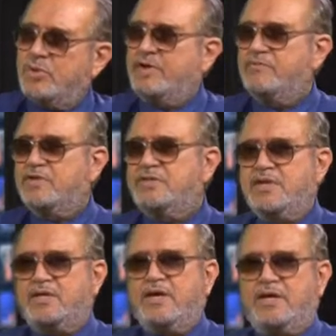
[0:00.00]
So I really
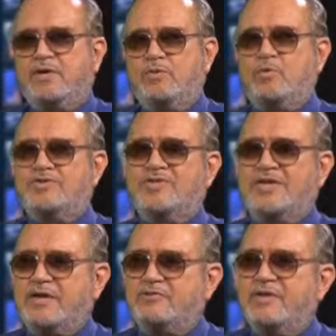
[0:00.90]
dedicated one
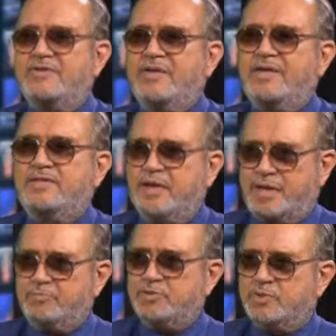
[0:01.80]
Saturday
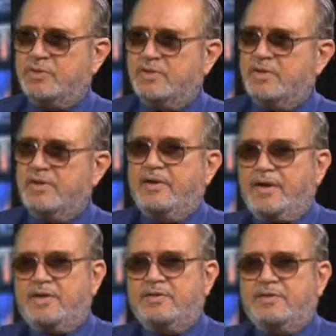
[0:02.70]
daytime to it.
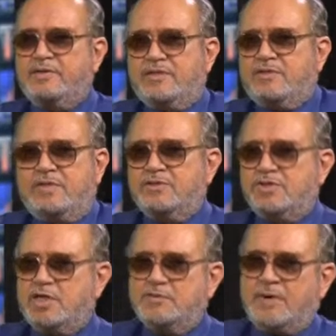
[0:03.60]
And it didn't
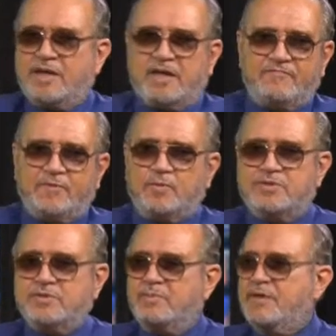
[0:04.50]
change my life. It
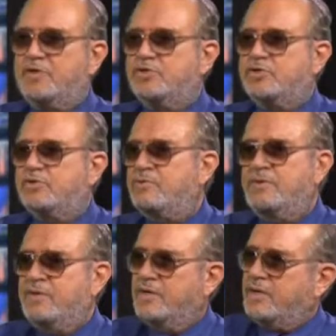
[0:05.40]
wasn't a major...
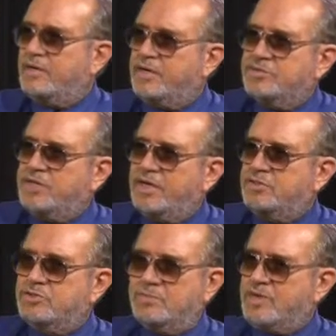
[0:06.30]

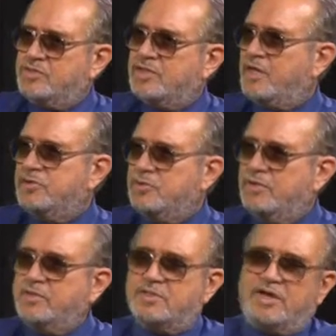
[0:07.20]
change in my
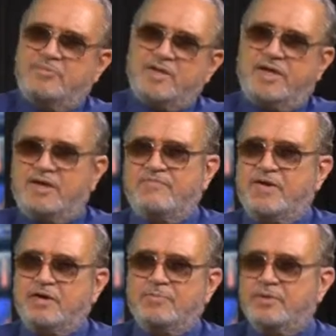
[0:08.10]
schedule. It's time that I had
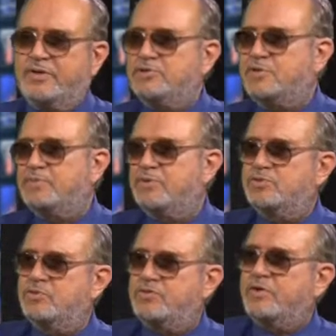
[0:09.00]
available, and I just put
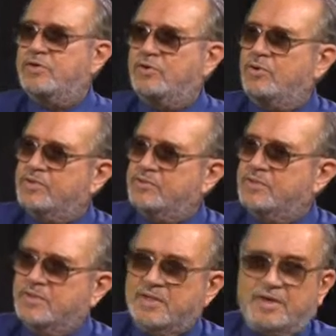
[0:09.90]
it to a great cause.